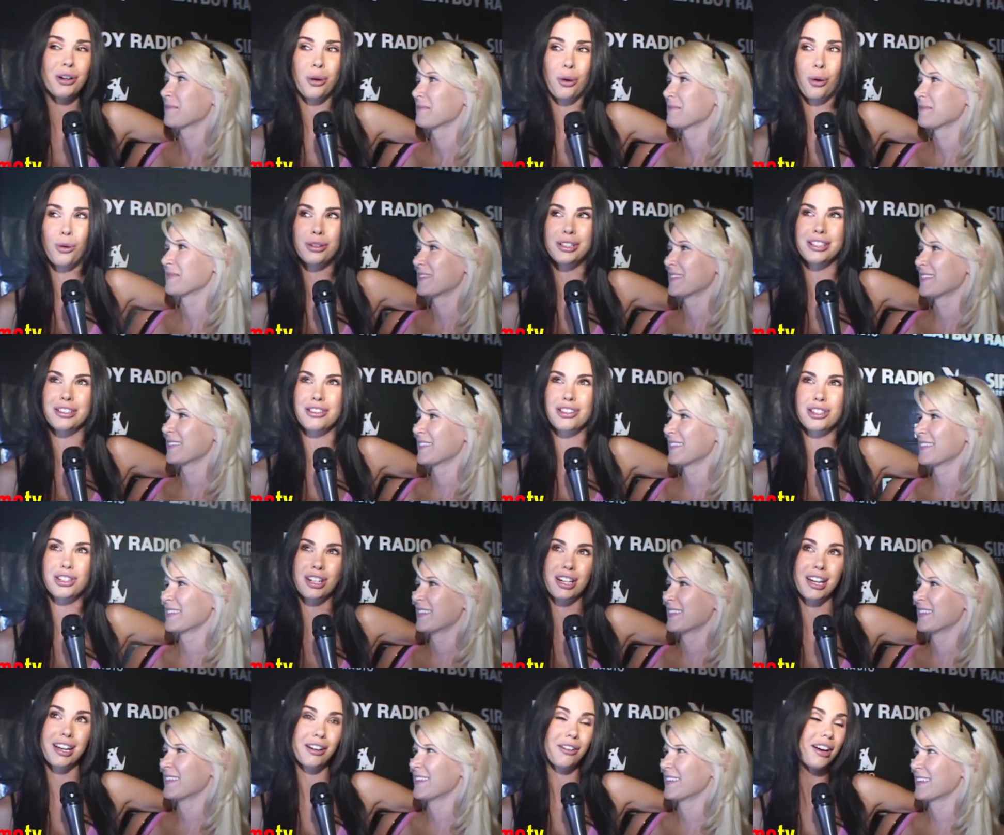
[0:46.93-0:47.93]
Speaker 1: of cold and
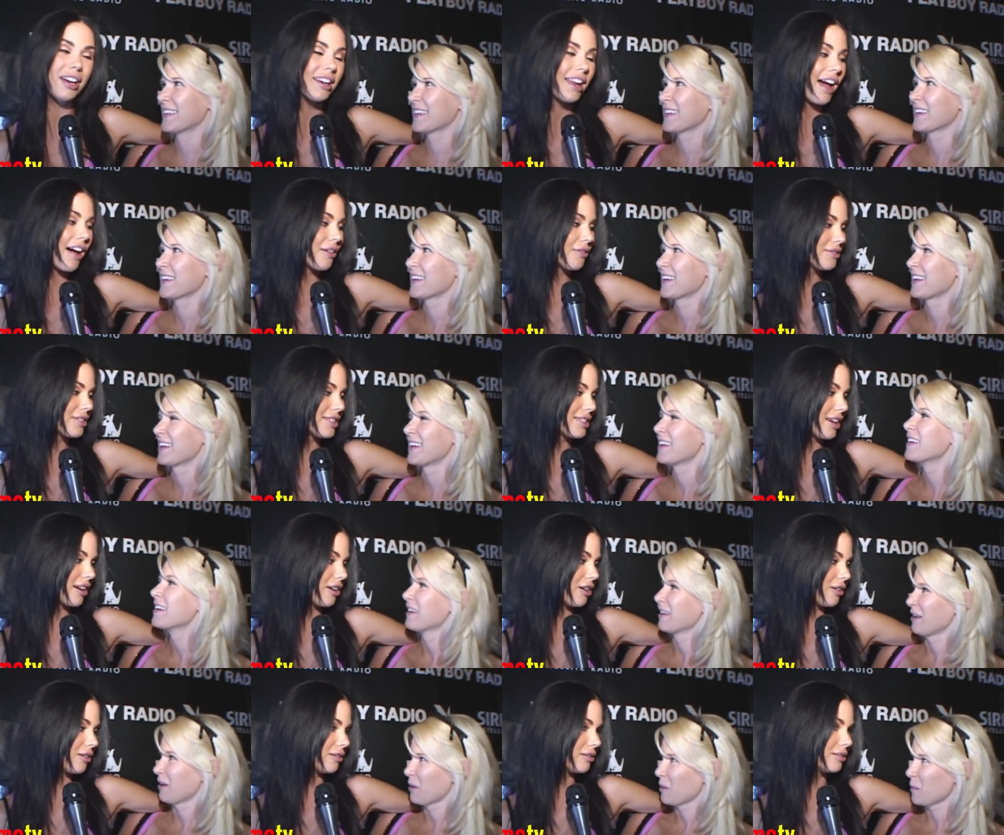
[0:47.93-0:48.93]
shitty here right now,
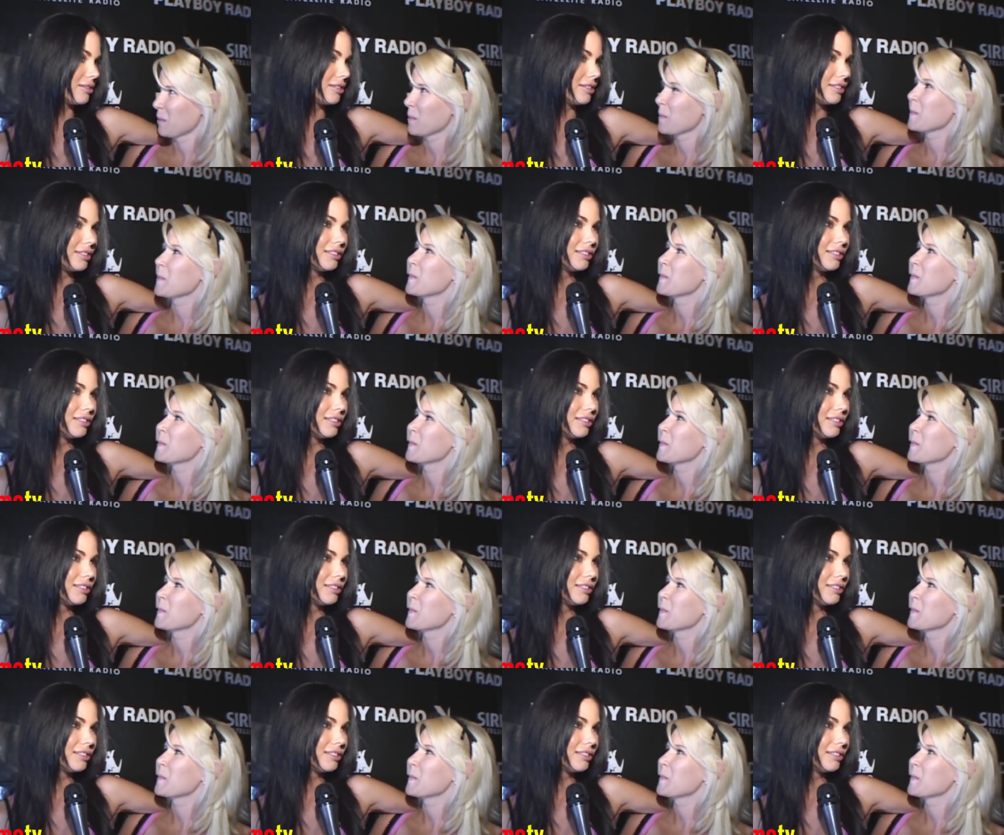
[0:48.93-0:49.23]
so